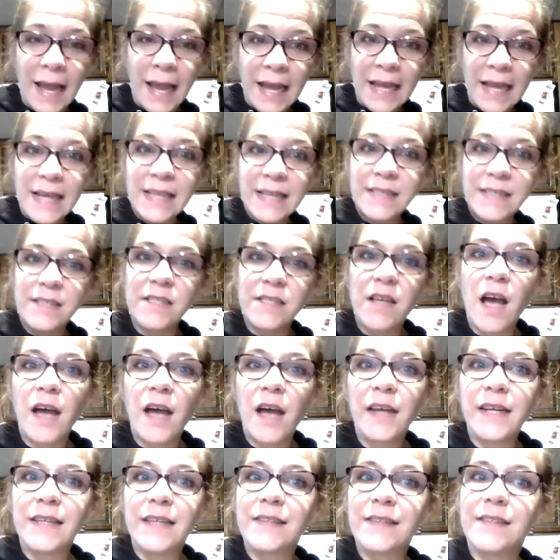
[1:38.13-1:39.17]
It's
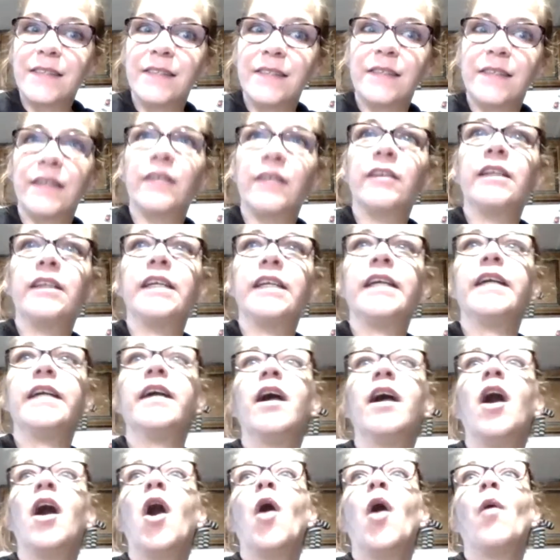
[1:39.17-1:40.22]
not necessarily
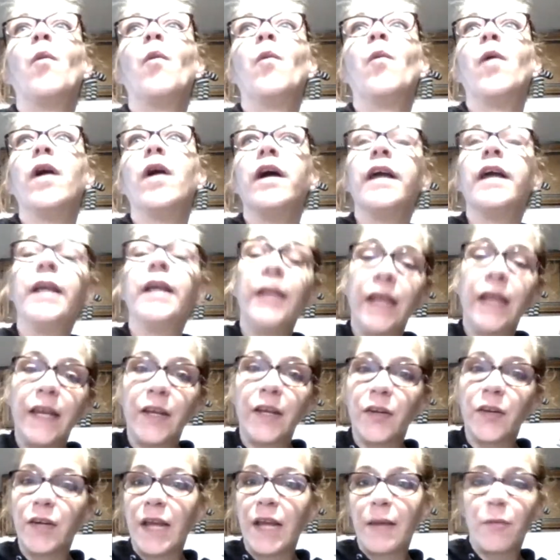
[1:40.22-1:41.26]
what
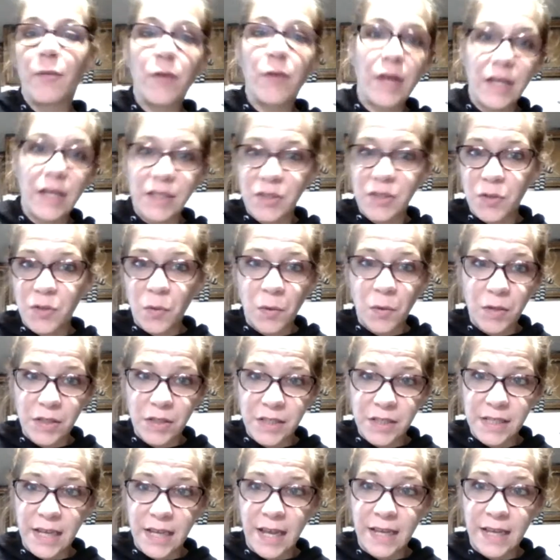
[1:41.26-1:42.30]
your neighbor next door
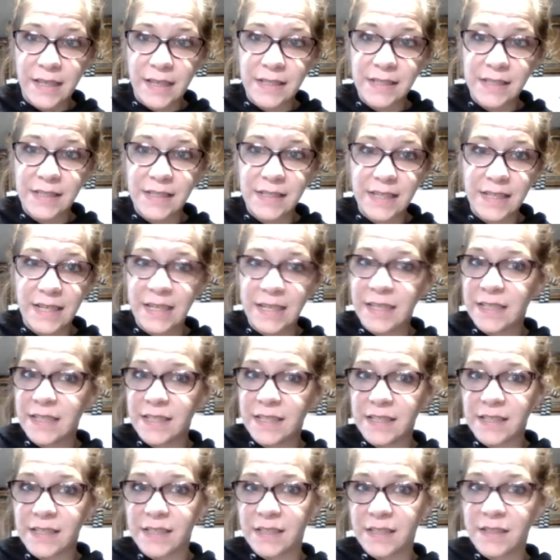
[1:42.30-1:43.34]
says
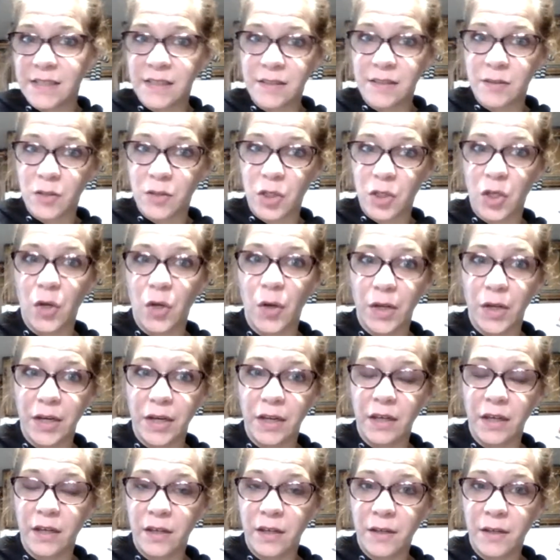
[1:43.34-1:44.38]
is good.
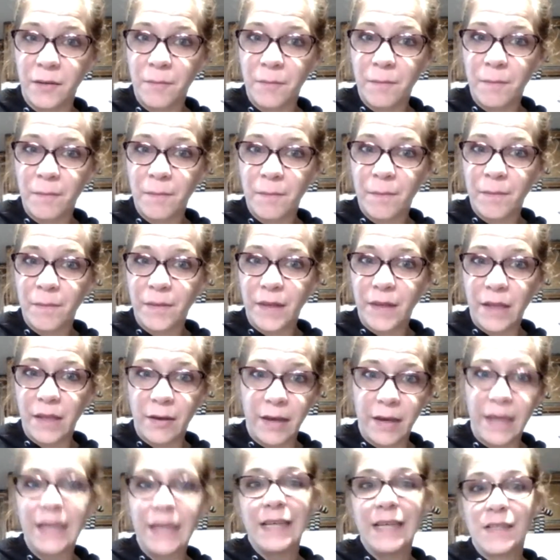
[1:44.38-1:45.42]

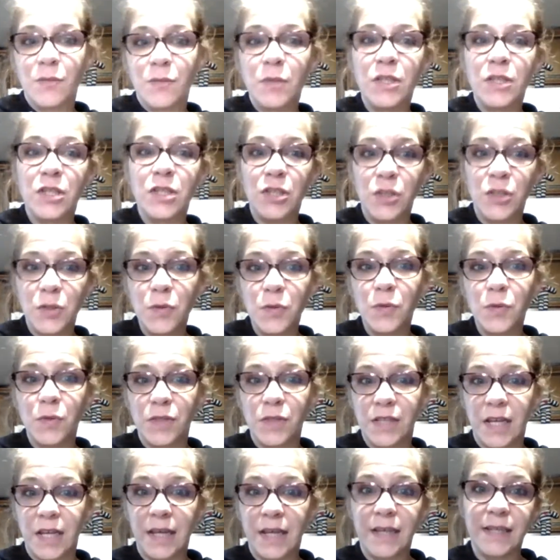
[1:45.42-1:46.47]
Okay, it's what you
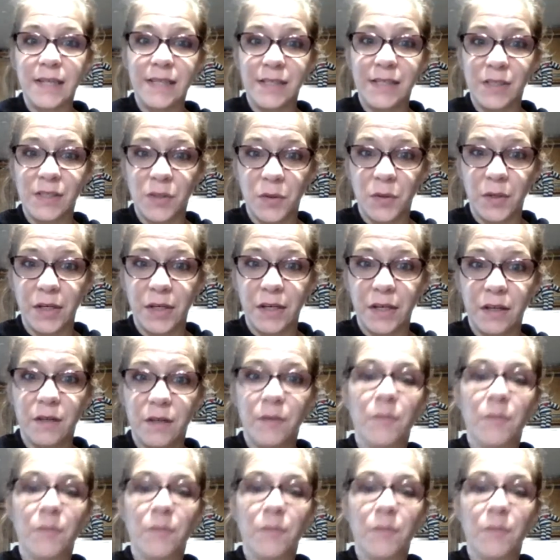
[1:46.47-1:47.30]
say is good.